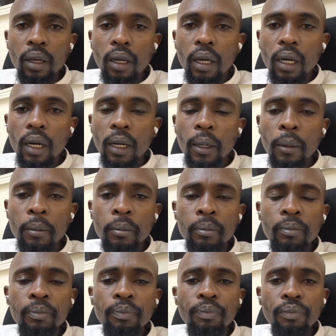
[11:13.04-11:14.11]

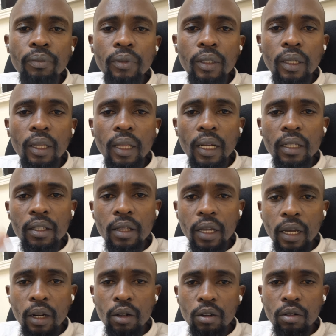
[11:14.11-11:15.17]
That's the
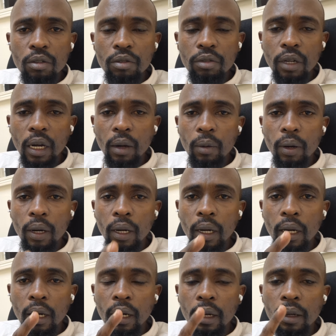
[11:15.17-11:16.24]
end of
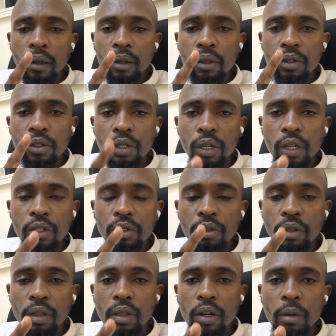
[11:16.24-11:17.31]
our series on
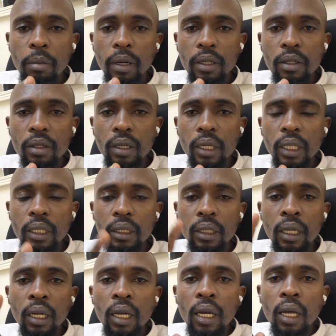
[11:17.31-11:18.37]
the 3-part series.
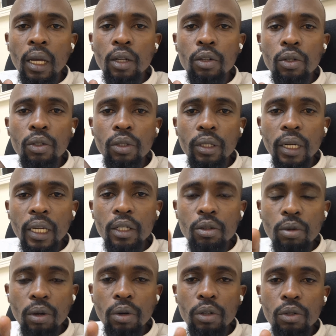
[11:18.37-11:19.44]
Next,
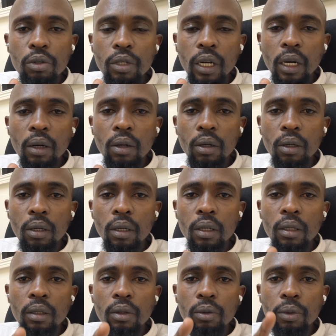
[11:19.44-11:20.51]
we're going to
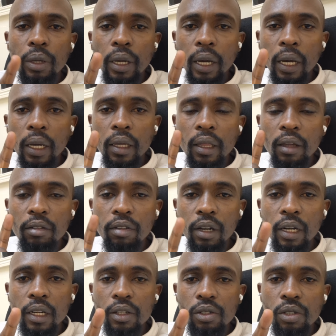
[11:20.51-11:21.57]
tackle, we are in the
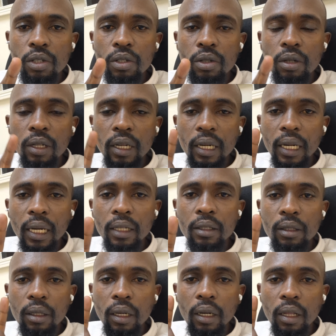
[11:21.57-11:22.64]
filing season, the
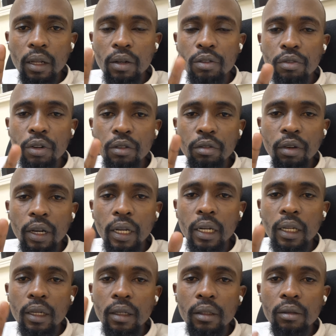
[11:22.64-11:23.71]
tax and the different
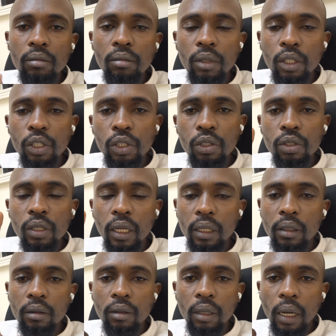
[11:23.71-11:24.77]
filing issues
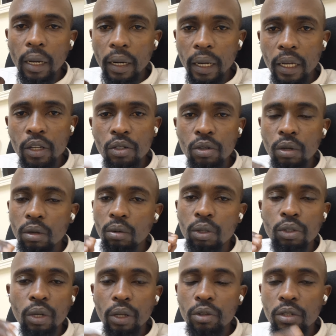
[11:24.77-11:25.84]
that arise, or
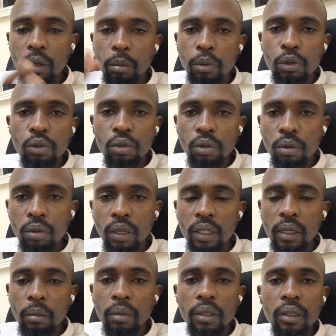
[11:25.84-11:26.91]
what are you supposed to do as
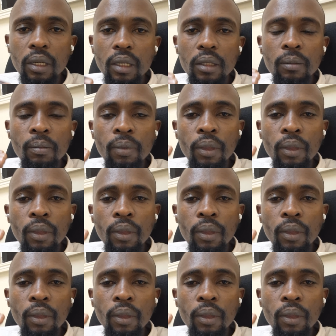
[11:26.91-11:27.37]
a business